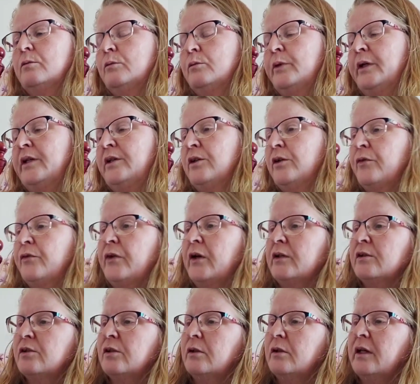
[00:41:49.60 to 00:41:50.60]
win your
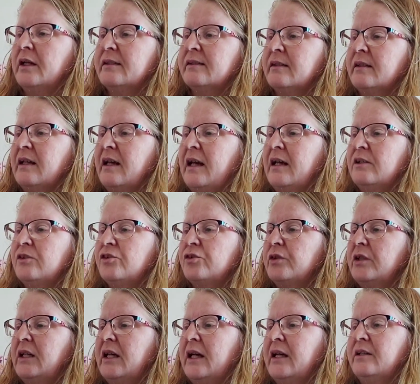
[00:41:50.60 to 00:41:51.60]
photo as an
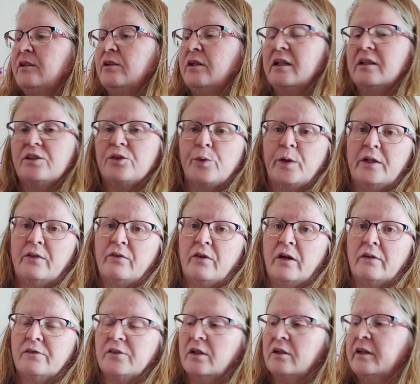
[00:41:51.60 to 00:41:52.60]
entry, and you get a
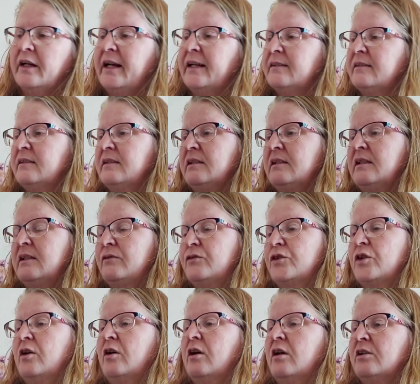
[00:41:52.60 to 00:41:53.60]
$25 Etsy
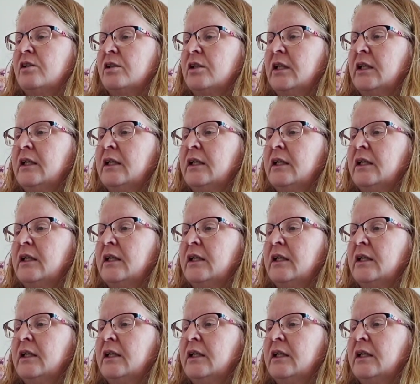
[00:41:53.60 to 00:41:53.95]
gift card,